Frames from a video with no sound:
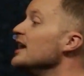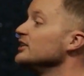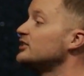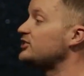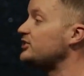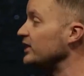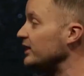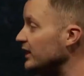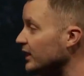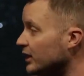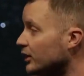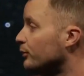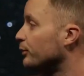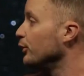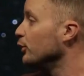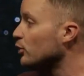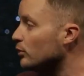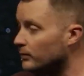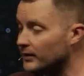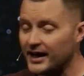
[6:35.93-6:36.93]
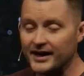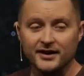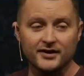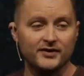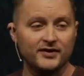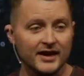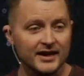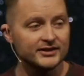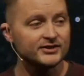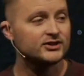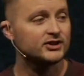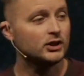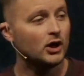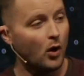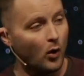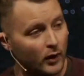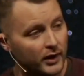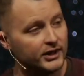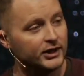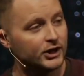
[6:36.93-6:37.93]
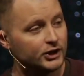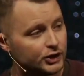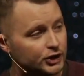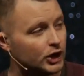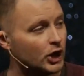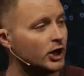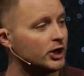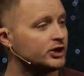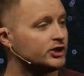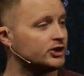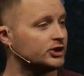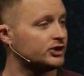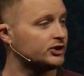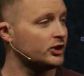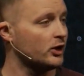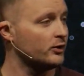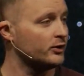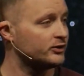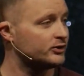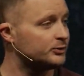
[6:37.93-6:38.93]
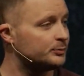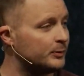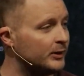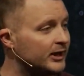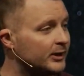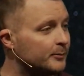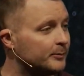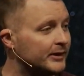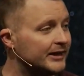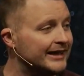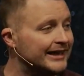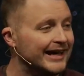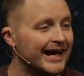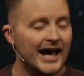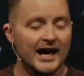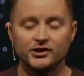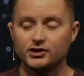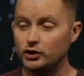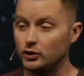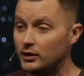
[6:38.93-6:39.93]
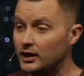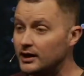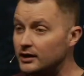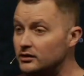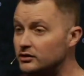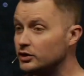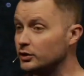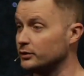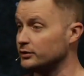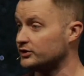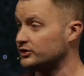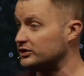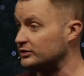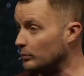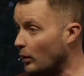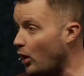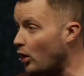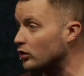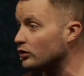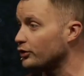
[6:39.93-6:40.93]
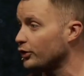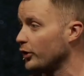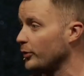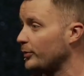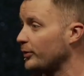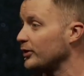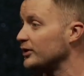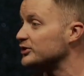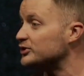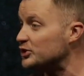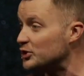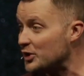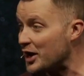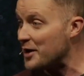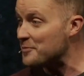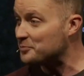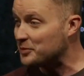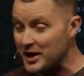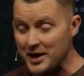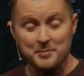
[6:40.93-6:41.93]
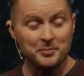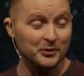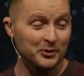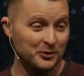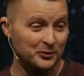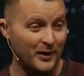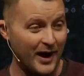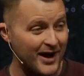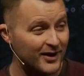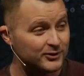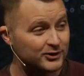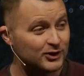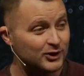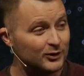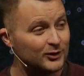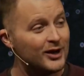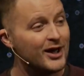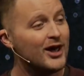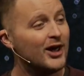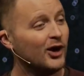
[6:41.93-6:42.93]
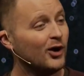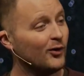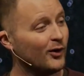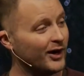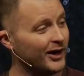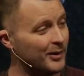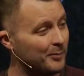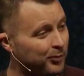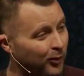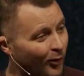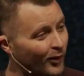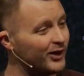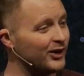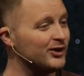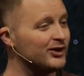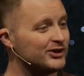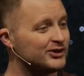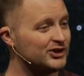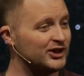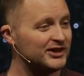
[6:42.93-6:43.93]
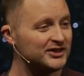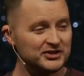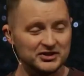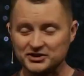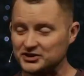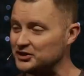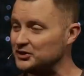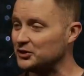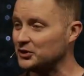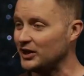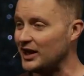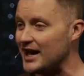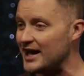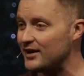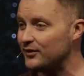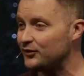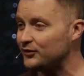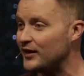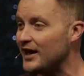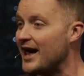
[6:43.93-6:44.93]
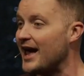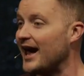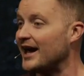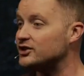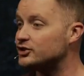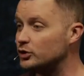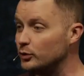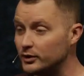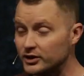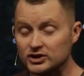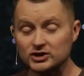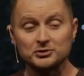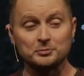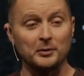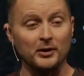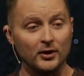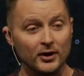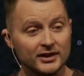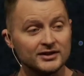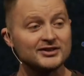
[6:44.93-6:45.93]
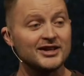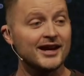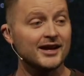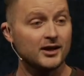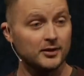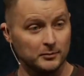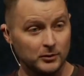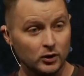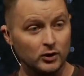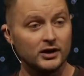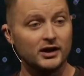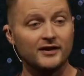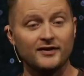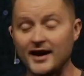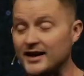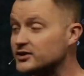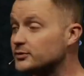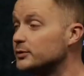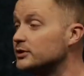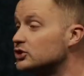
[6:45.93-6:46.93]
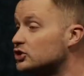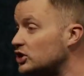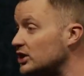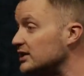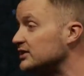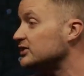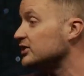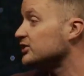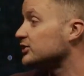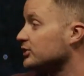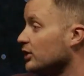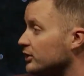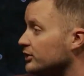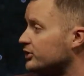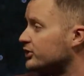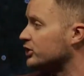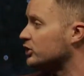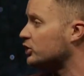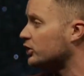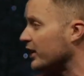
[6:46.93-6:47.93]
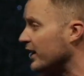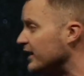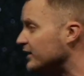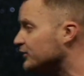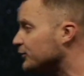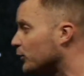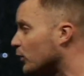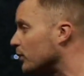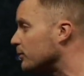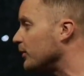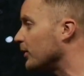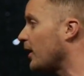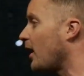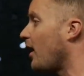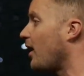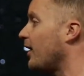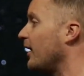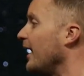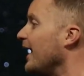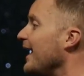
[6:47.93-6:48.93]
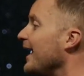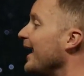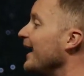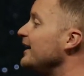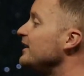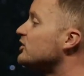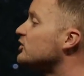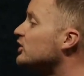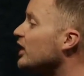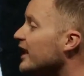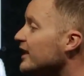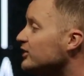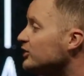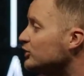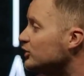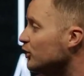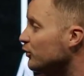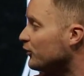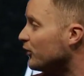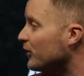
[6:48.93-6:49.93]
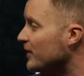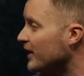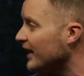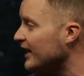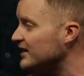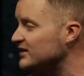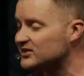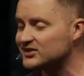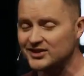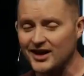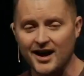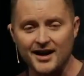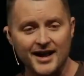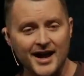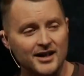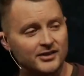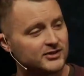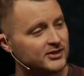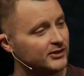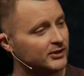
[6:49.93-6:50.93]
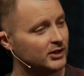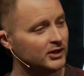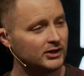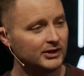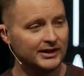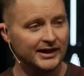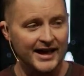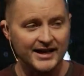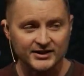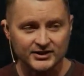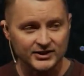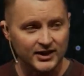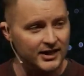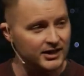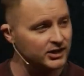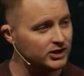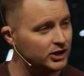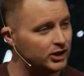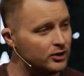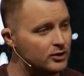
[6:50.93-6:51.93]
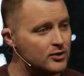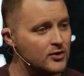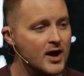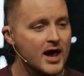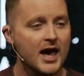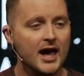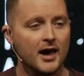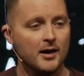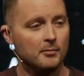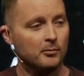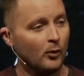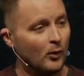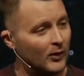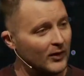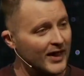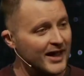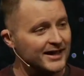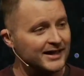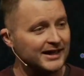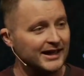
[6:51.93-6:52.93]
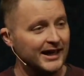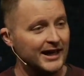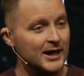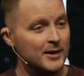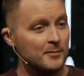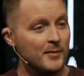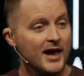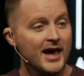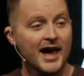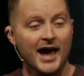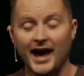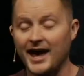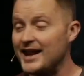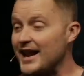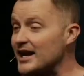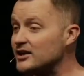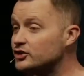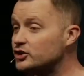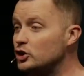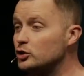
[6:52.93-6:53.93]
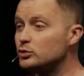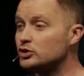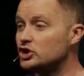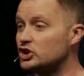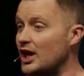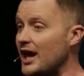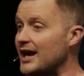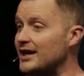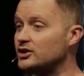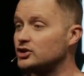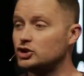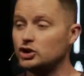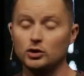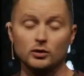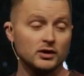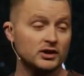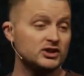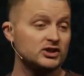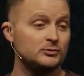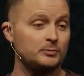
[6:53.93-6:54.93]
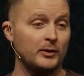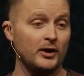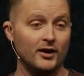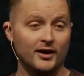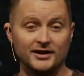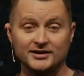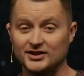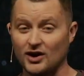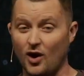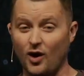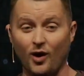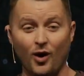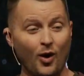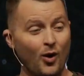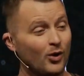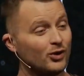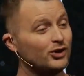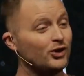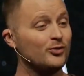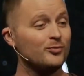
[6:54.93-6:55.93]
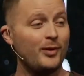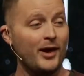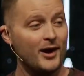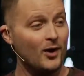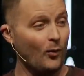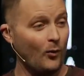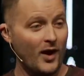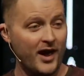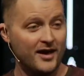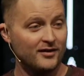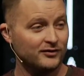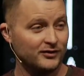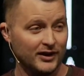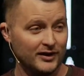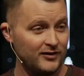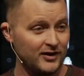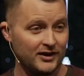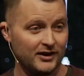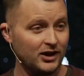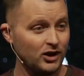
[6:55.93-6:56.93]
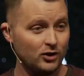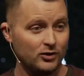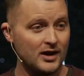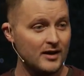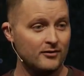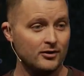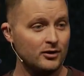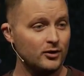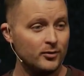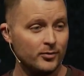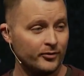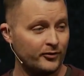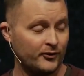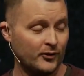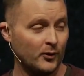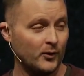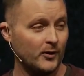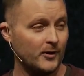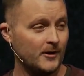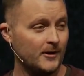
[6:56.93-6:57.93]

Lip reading: sitting in a room like this, going to church, so to speak, but as you get into a small group or as you get people around you who are going to point you to Jesus in your life, as you experience that community, that's when Jesus starts to transform your heart and he changes you from the inside out to look less like you and more like him. And as you change, you experience a whole new, better way of living that you never knew before.